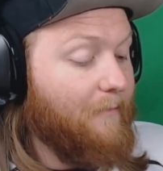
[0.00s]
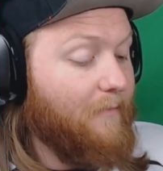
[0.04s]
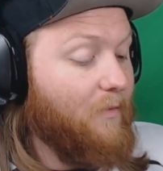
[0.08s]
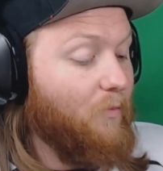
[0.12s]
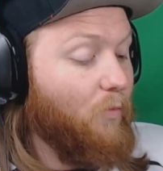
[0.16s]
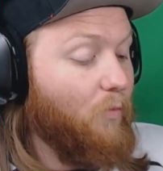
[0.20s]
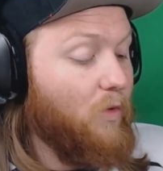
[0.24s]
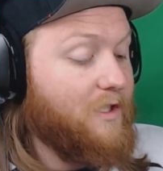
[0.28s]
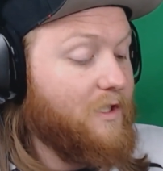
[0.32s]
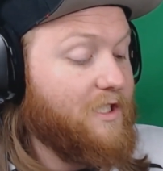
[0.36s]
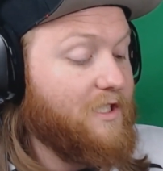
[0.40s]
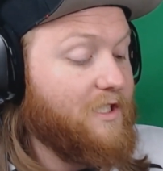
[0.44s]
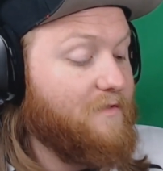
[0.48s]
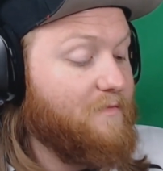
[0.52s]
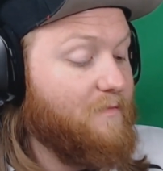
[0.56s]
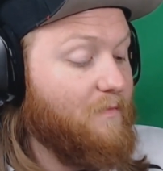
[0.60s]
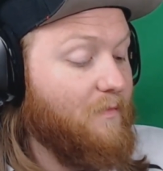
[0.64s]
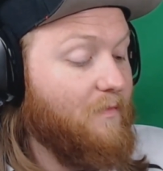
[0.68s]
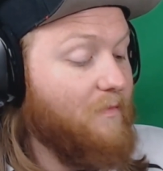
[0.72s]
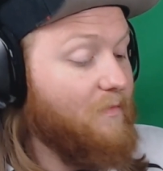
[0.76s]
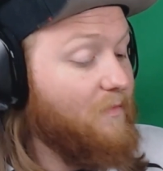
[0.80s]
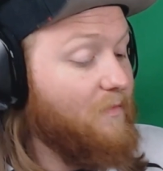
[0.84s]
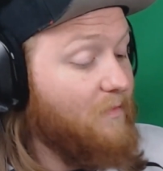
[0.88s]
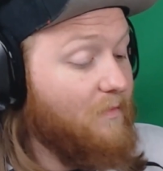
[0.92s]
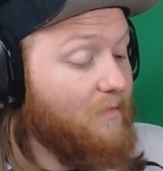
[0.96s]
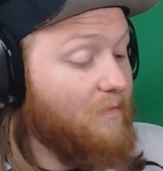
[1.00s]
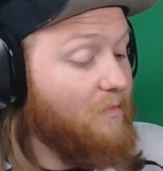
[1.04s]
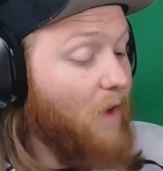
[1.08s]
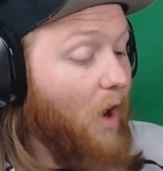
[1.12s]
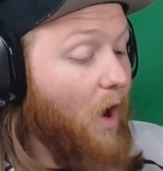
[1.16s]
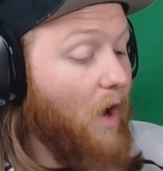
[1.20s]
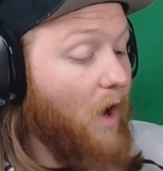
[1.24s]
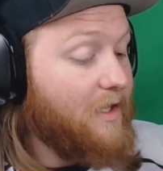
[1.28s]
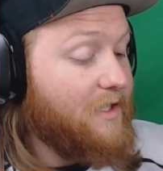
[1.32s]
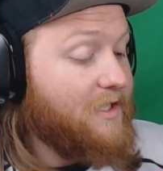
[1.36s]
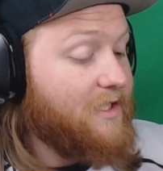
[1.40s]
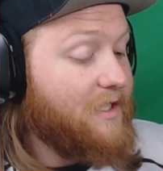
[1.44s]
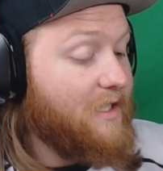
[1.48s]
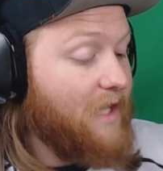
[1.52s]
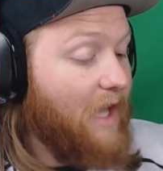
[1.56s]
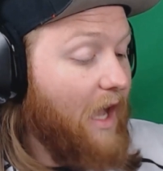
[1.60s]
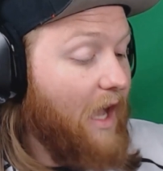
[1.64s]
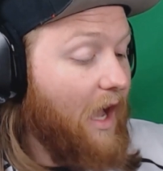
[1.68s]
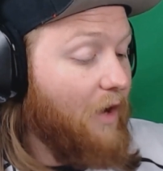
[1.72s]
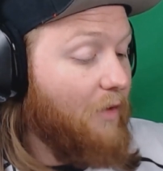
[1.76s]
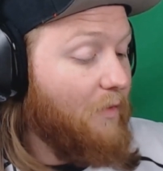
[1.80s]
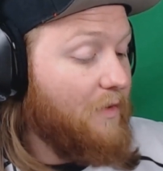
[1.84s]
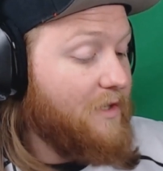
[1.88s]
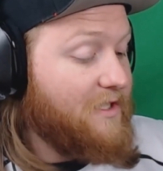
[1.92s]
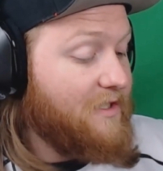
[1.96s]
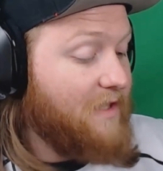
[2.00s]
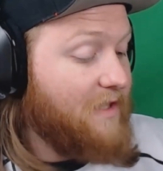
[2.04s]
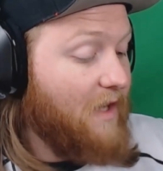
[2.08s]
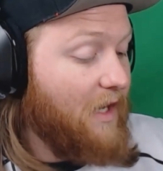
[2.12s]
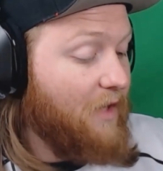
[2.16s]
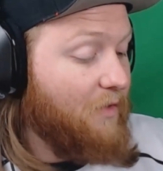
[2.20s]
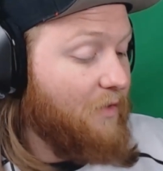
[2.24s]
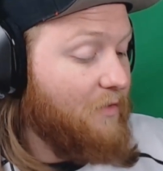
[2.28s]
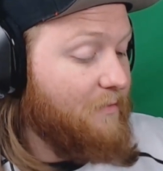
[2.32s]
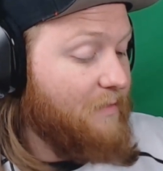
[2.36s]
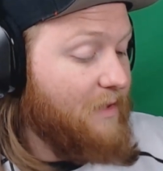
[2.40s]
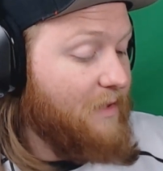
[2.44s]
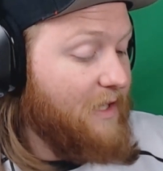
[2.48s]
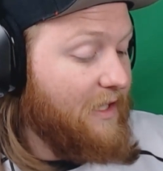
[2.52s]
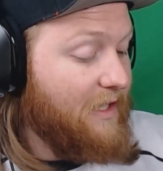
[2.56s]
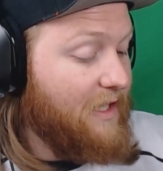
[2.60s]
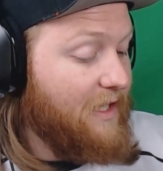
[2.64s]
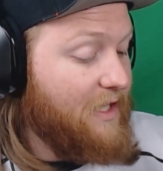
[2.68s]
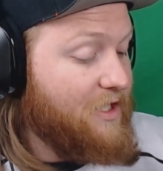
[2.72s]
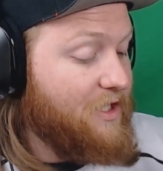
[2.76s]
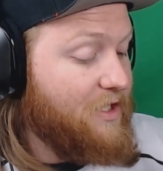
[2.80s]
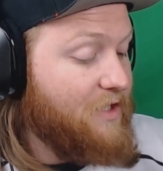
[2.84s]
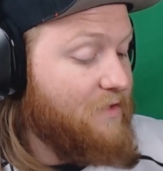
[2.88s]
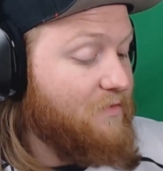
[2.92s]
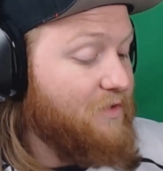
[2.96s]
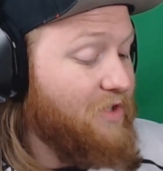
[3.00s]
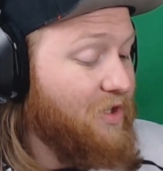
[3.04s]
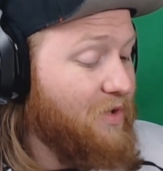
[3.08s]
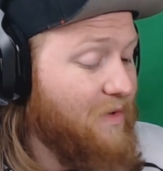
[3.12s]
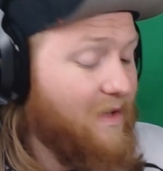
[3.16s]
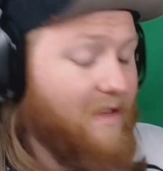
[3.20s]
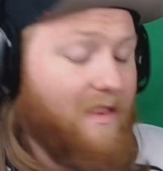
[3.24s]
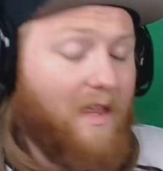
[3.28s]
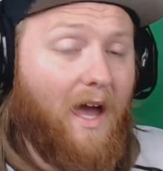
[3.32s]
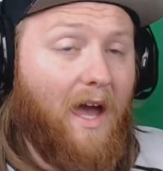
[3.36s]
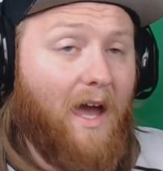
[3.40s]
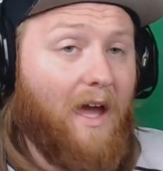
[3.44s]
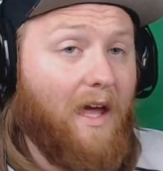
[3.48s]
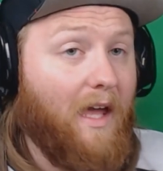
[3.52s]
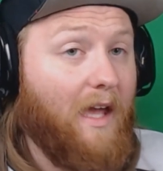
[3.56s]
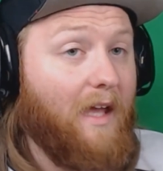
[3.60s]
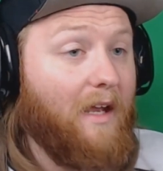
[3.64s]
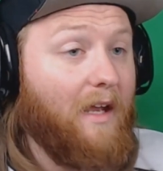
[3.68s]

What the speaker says: Which is, honestly, I always thought it would be an issue doing that,